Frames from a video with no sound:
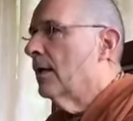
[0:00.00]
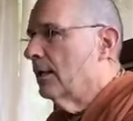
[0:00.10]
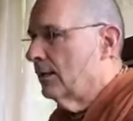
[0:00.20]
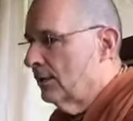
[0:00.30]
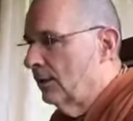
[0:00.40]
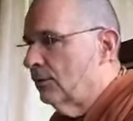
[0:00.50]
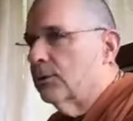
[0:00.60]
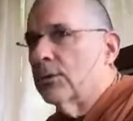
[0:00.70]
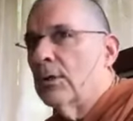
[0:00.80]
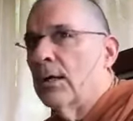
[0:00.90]
It's
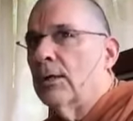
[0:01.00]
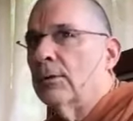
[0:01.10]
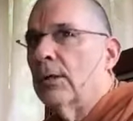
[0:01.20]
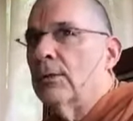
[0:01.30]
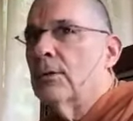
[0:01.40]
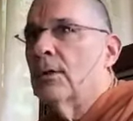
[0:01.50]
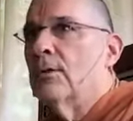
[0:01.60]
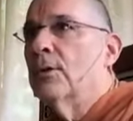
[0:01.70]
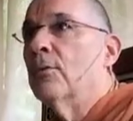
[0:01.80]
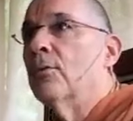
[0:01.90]
central to Sakya-rasa,
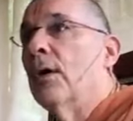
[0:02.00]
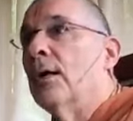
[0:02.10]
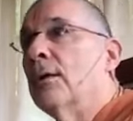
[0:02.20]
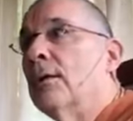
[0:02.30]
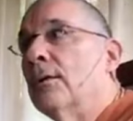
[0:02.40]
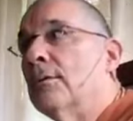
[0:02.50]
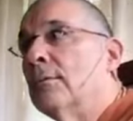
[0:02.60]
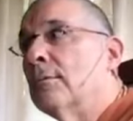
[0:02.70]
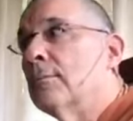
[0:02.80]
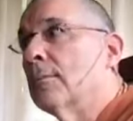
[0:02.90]
and you can find it
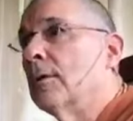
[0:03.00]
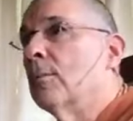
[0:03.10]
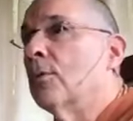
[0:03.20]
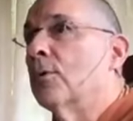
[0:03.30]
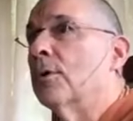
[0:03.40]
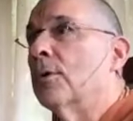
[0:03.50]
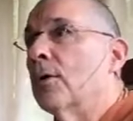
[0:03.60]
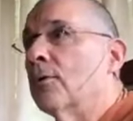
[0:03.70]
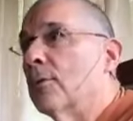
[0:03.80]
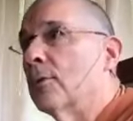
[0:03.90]
in Madhurya
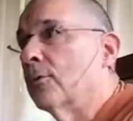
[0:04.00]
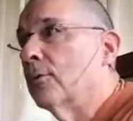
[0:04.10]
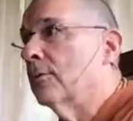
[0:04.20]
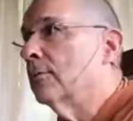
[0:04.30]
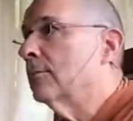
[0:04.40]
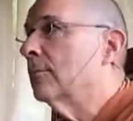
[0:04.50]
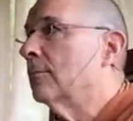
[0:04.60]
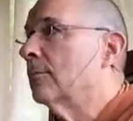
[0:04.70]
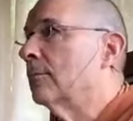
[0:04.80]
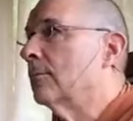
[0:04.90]
Rasa also,
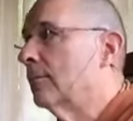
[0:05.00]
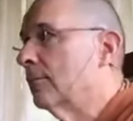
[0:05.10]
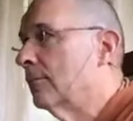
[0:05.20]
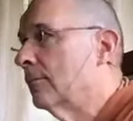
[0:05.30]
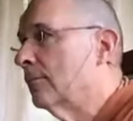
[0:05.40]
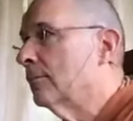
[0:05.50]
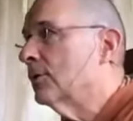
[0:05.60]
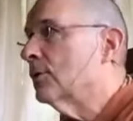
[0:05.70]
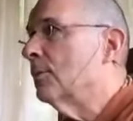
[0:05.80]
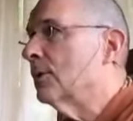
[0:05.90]

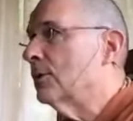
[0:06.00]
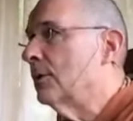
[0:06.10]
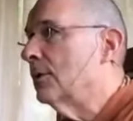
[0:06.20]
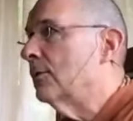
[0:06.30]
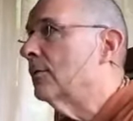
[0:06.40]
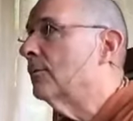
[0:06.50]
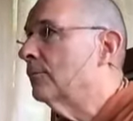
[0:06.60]
to some extent.